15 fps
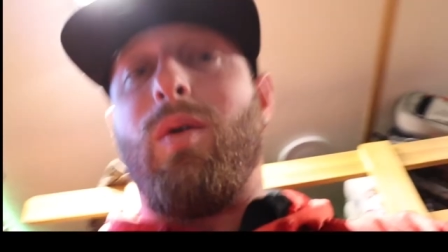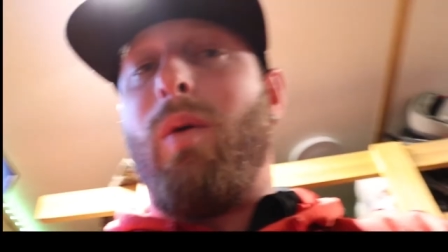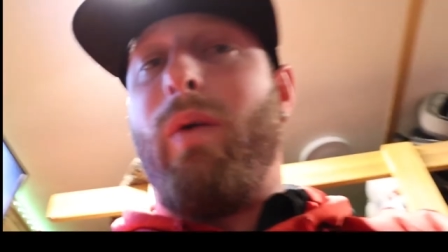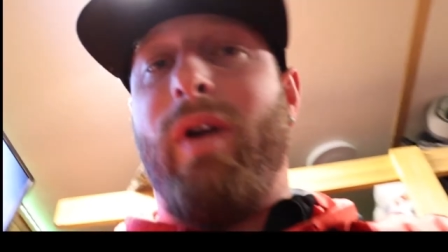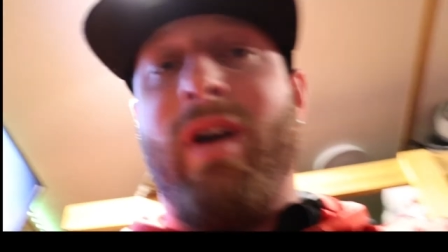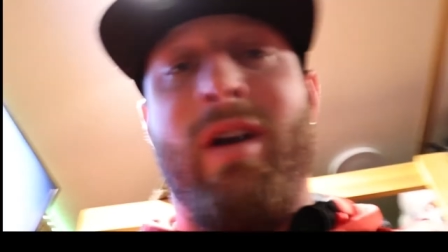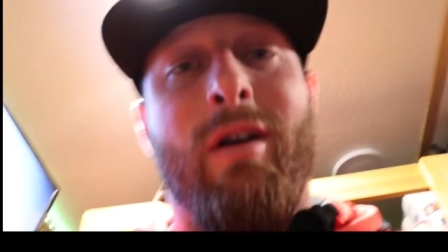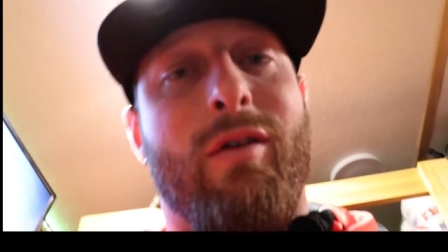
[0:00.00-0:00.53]
what
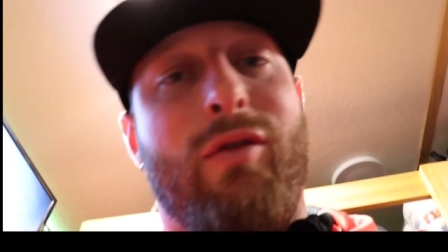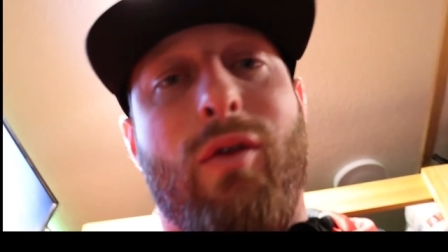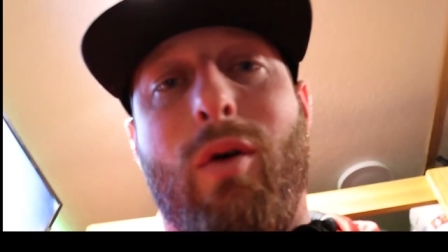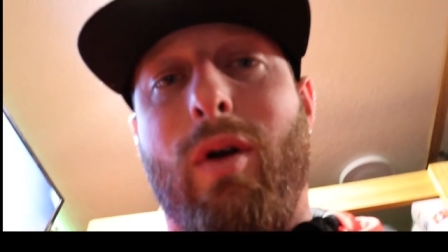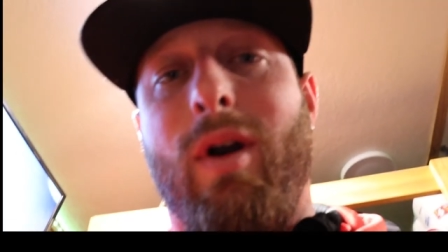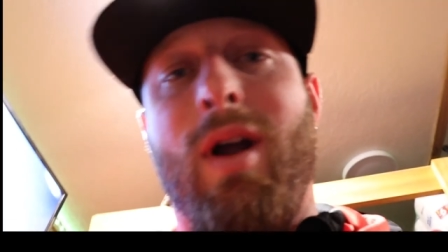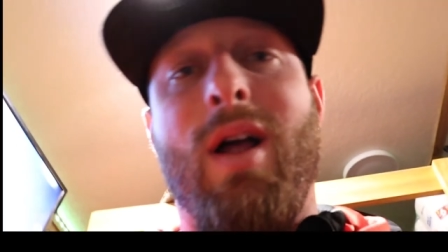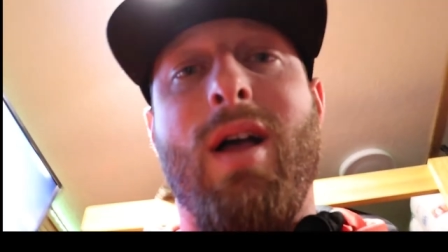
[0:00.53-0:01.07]
we're here
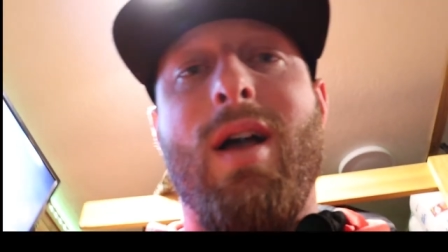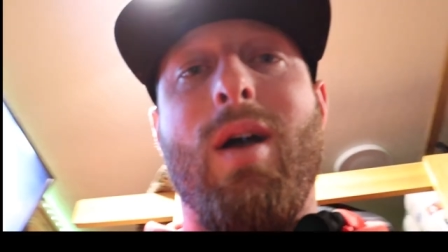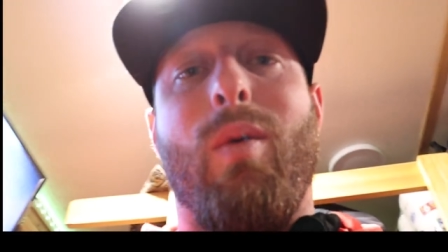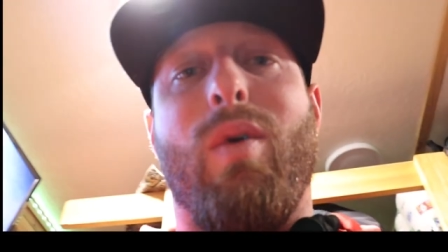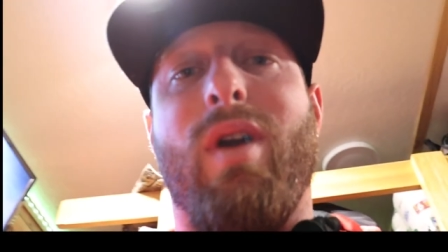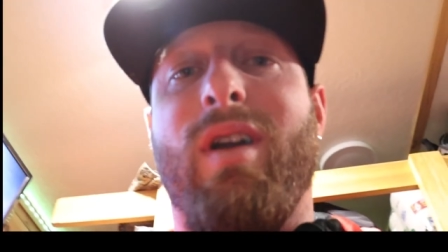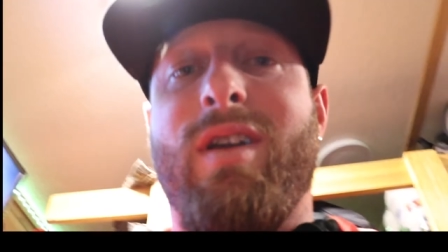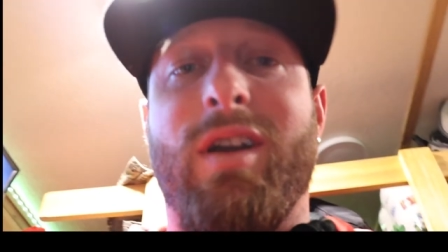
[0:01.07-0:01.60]
for.
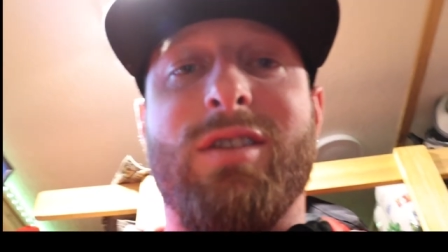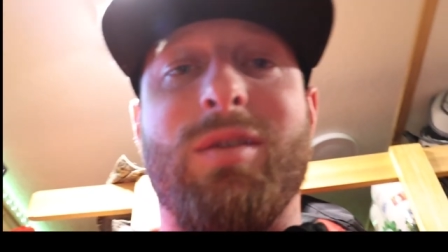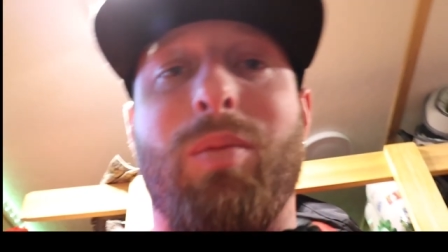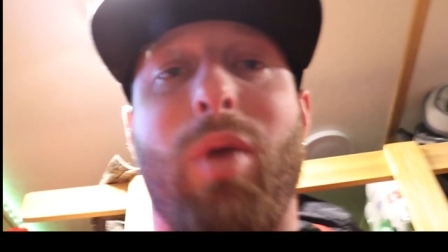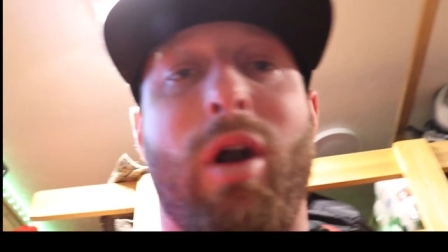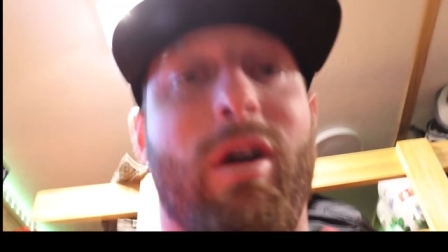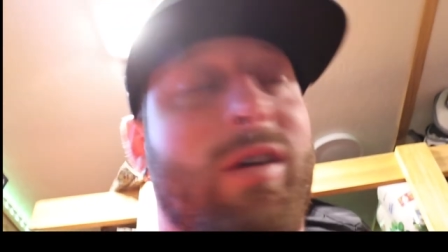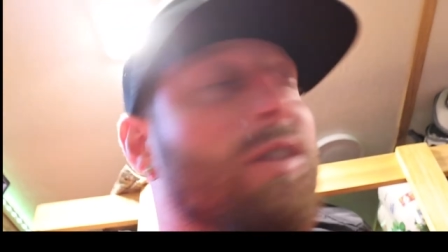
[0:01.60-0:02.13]
We're gonna cook some
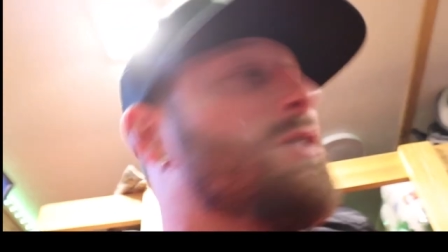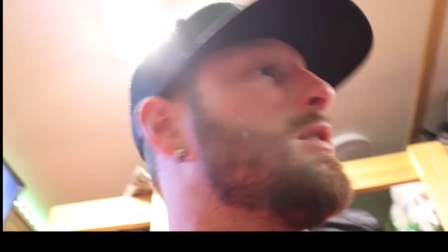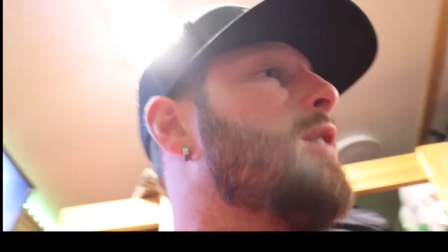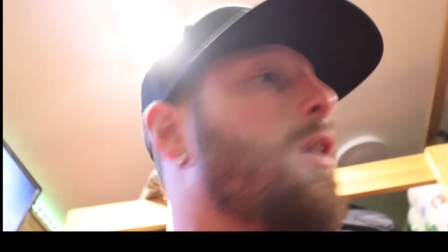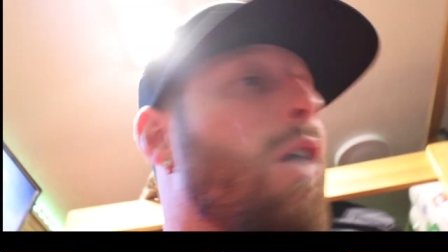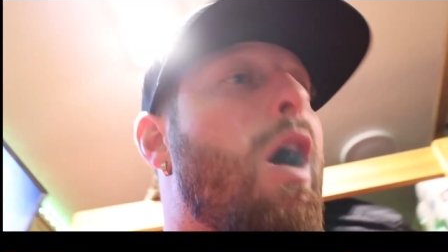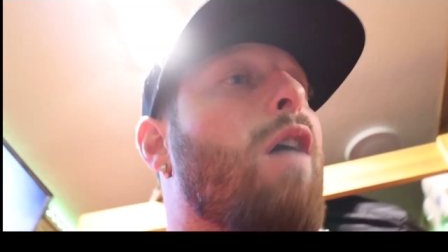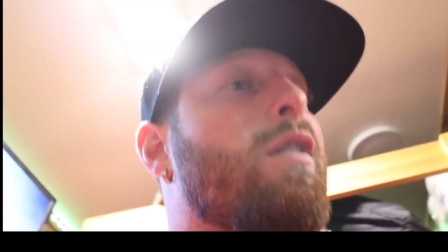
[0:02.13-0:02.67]
burgers,
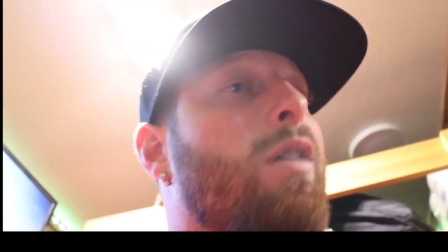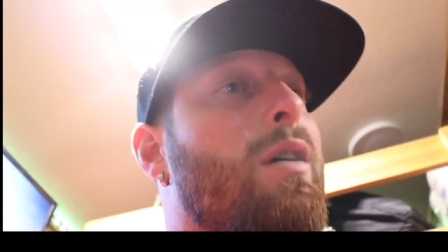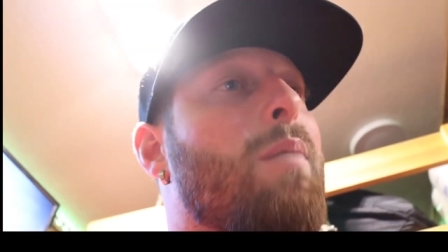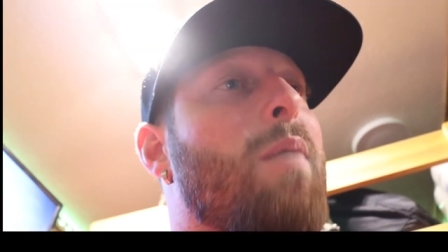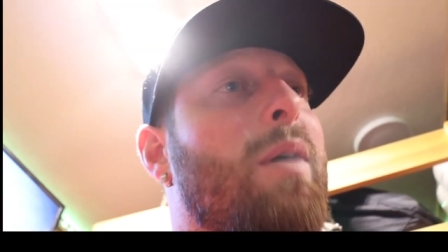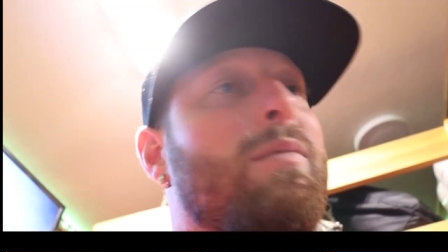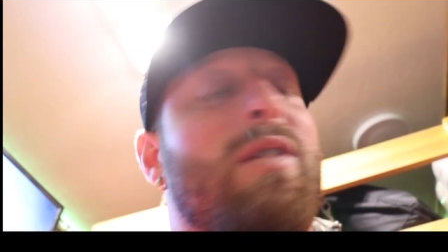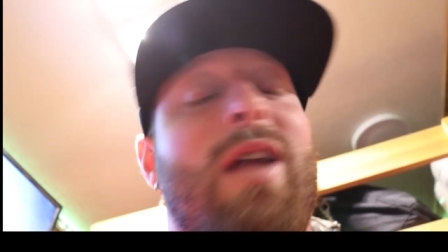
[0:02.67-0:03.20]
dude. I'll cook
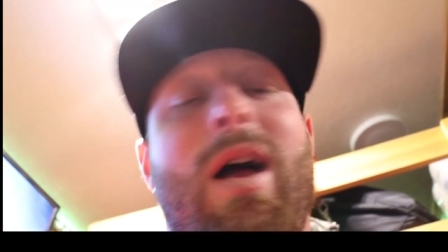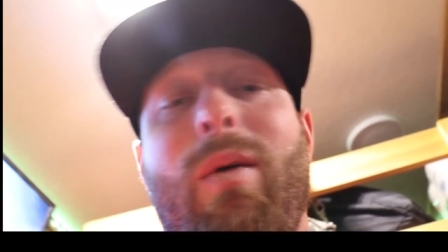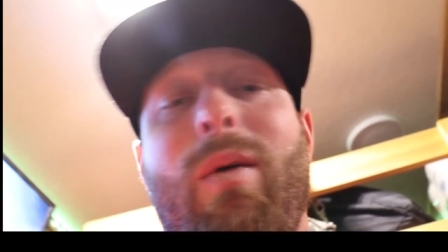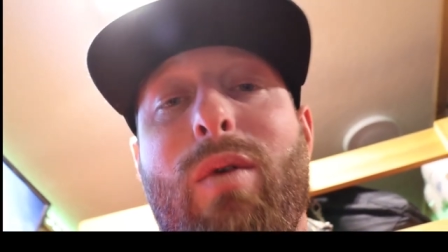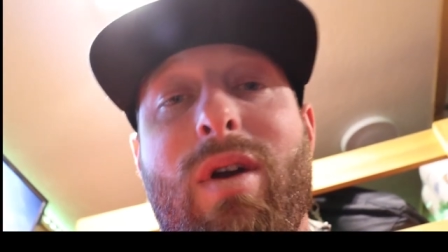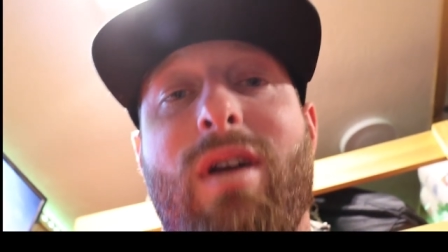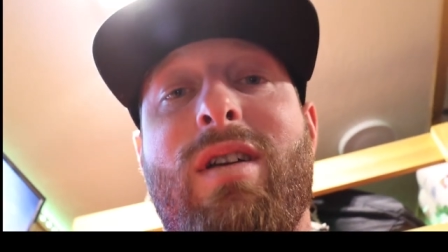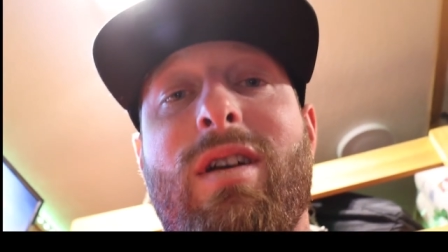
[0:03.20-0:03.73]
them up tonight.
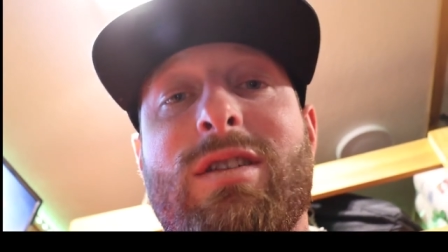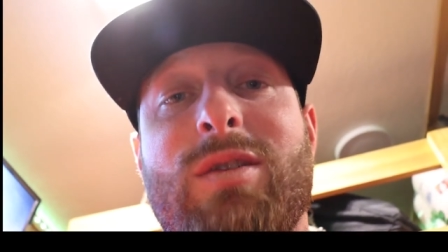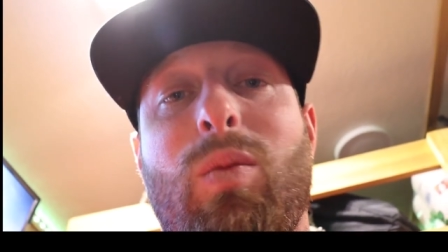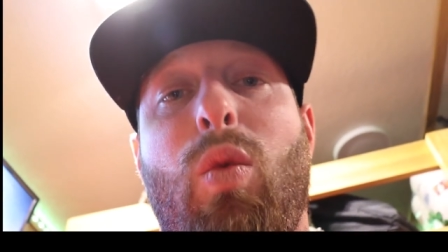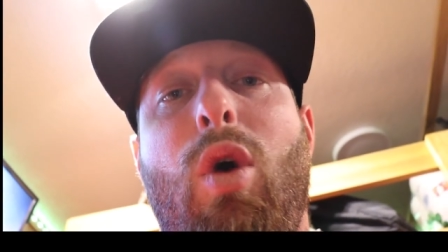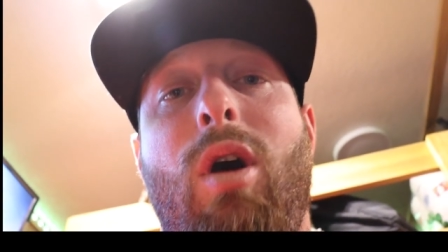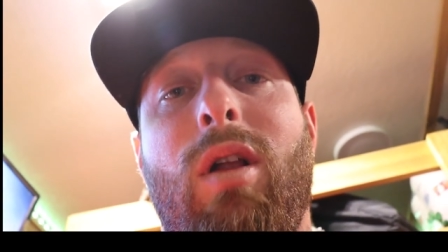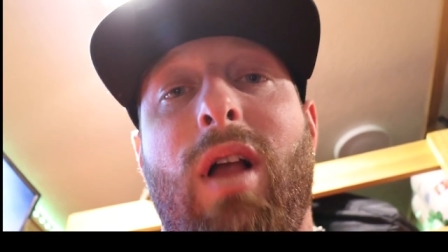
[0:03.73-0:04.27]
We're gonna cook some
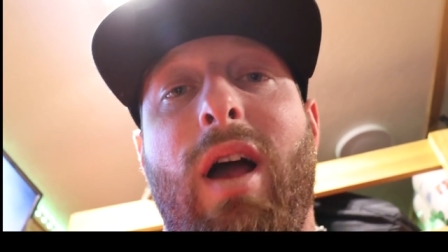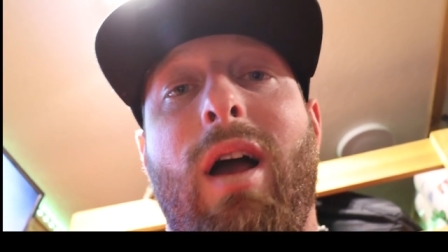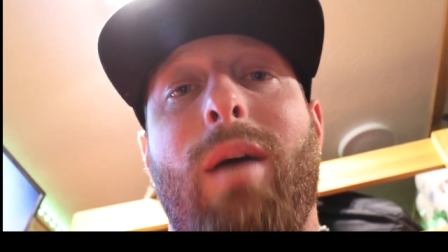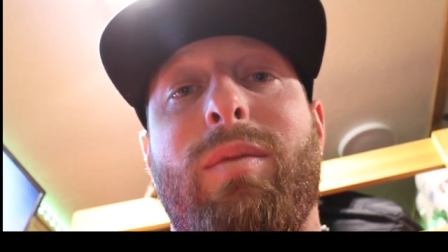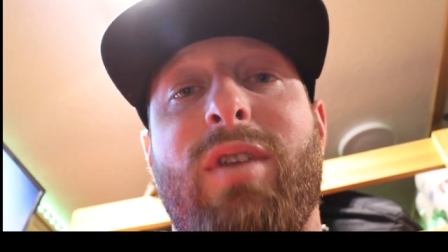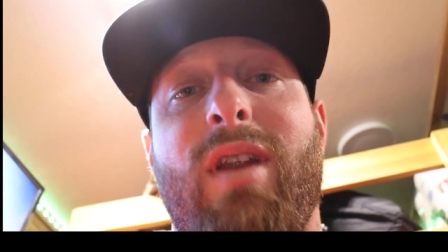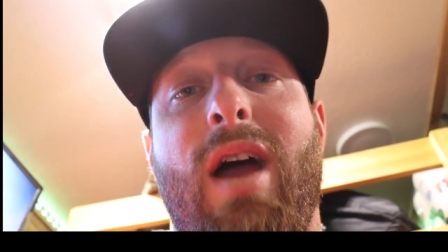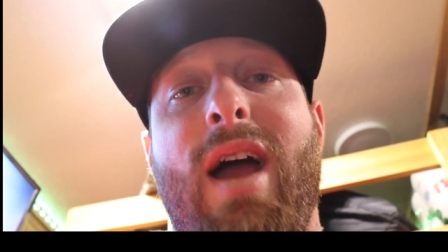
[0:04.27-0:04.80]
walleye up
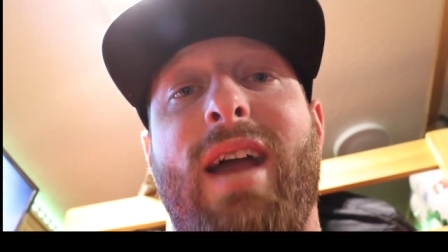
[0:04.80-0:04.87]
tonight.